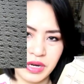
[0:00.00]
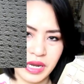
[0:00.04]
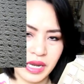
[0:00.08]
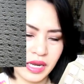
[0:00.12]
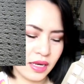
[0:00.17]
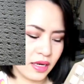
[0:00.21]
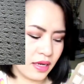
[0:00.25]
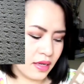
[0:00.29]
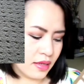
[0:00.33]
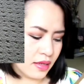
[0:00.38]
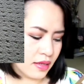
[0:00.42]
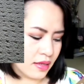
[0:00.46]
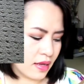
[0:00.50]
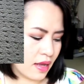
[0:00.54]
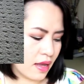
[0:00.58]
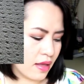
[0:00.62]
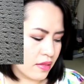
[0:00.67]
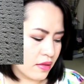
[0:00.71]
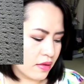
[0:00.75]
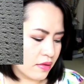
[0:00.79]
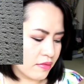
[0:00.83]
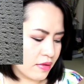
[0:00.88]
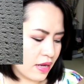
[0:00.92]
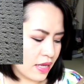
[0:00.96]
green
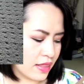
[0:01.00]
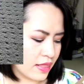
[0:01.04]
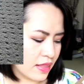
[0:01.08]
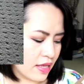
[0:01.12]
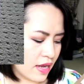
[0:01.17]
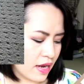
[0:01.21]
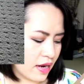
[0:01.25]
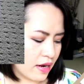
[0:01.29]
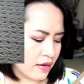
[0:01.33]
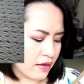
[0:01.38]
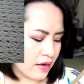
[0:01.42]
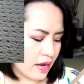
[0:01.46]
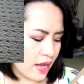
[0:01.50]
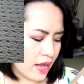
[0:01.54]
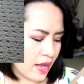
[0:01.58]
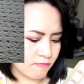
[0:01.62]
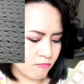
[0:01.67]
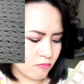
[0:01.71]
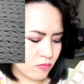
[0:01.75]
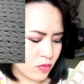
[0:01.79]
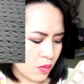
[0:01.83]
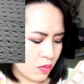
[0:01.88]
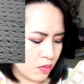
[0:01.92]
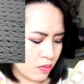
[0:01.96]
color right there.
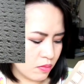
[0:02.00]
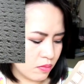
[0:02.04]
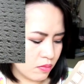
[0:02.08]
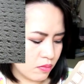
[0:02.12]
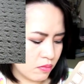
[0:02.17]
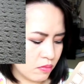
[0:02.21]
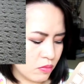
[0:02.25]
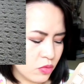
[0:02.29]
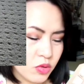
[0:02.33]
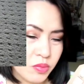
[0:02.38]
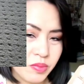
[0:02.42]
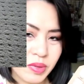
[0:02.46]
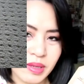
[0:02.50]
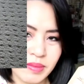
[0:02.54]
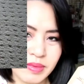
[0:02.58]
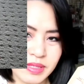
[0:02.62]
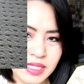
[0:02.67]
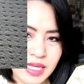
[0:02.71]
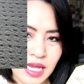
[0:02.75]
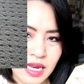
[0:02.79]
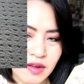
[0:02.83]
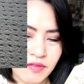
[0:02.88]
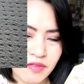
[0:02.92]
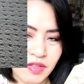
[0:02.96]
Moonbeam
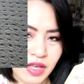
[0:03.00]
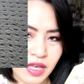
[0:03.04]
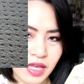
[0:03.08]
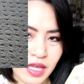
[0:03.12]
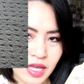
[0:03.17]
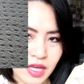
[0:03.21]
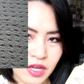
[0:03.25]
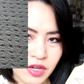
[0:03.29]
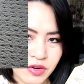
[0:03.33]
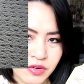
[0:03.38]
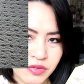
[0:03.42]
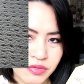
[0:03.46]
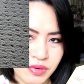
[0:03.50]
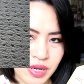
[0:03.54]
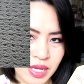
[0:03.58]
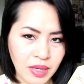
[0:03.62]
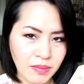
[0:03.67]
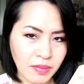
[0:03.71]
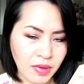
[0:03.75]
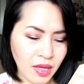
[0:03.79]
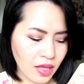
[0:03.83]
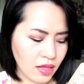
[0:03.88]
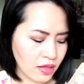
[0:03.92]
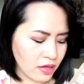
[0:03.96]
is kind of like a
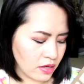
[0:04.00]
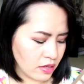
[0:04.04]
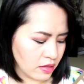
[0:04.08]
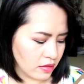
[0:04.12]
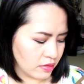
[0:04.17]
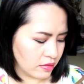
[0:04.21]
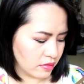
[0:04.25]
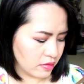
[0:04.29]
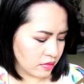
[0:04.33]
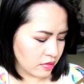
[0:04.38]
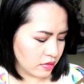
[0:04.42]
cream color.